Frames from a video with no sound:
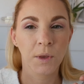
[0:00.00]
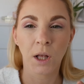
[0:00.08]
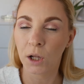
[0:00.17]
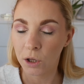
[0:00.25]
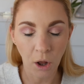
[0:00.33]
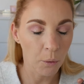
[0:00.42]

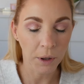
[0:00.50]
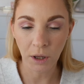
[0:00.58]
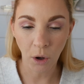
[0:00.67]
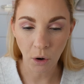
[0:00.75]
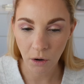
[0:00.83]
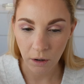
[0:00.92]
glowy
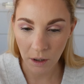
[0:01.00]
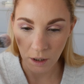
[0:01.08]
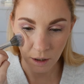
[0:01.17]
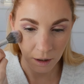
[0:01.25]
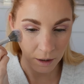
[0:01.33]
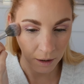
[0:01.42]

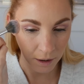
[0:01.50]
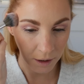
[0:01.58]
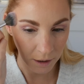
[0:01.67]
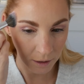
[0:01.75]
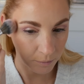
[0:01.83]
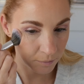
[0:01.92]
look.
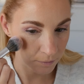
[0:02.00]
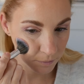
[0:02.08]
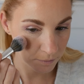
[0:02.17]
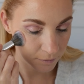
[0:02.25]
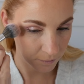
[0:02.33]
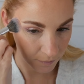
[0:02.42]

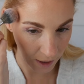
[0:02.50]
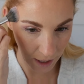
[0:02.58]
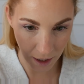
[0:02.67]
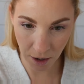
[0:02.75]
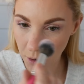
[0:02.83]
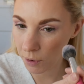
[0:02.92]

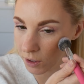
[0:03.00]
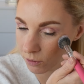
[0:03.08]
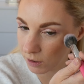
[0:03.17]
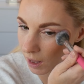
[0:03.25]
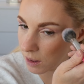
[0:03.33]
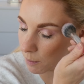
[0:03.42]
And I know I
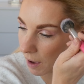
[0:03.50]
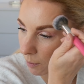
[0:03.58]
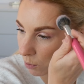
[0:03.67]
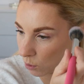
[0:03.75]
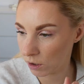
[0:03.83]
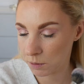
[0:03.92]
use like the Matte and
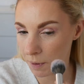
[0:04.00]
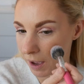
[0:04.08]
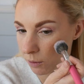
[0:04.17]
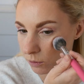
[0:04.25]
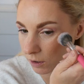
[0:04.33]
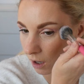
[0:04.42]
Poreless
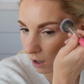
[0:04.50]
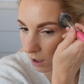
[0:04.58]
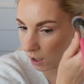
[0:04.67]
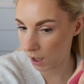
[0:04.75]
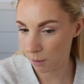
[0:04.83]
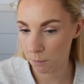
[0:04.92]
powder,
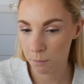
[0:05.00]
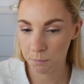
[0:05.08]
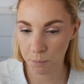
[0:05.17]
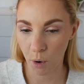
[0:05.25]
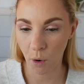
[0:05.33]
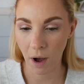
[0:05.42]

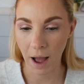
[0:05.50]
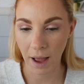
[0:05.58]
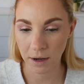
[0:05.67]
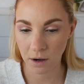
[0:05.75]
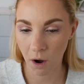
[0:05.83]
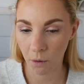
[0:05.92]
but I
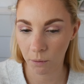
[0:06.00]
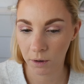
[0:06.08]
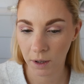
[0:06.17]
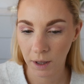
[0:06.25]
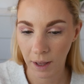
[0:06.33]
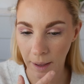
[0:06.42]
know
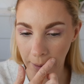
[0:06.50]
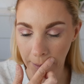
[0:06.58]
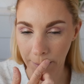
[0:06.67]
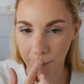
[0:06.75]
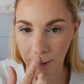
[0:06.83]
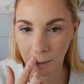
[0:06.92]

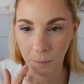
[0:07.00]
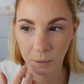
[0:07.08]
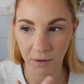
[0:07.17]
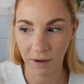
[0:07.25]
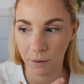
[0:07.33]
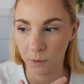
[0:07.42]
in a
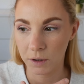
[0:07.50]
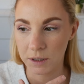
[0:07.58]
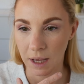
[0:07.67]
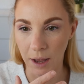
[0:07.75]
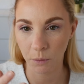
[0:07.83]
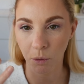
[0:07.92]
couple of hours
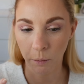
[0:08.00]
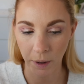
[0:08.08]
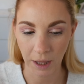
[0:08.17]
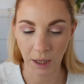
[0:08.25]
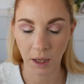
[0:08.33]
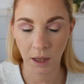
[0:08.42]
I will
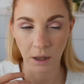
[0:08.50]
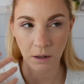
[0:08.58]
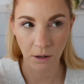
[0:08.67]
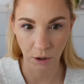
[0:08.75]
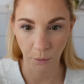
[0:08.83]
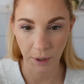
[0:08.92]
be
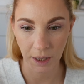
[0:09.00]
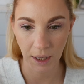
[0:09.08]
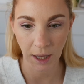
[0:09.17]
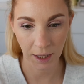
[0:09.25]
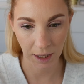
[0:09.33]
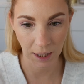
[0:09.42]
glowing
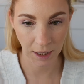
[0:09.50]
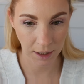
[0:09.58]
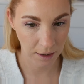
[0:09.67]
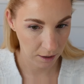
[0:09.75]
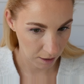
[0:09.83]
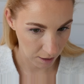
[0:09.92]
again.
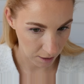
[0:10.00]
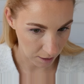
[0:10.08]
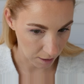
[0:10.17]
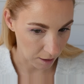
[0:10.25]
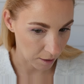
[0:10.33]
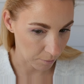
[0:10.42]

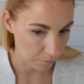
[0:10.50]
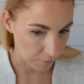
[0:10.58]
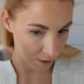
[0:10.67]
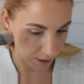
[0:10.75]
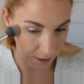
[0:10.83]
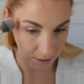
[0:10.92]
And
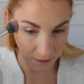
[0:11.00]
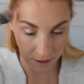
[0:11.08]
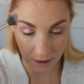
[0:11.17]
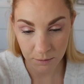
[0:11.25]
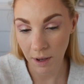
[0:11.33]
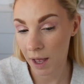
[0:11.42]

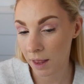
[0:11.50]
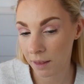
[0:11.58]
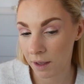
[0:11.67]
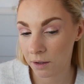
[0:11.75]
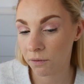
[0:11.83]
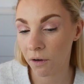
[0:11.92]
that's what
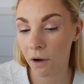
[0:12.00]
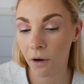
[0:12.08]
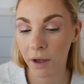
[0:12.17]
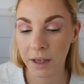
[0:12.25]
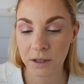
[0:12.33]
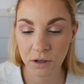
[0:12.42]
highlight is
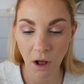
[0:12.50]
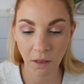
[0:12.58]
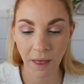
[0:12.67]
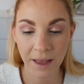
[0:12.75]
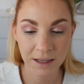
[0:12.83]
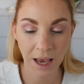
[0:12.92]
for. It's not
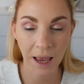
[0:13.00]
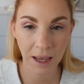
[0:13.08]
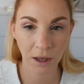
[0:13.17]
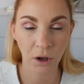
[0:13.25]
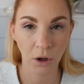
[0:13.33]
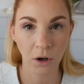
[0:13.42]
like
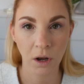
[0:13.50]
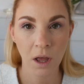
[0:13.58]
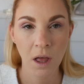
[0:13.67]
taken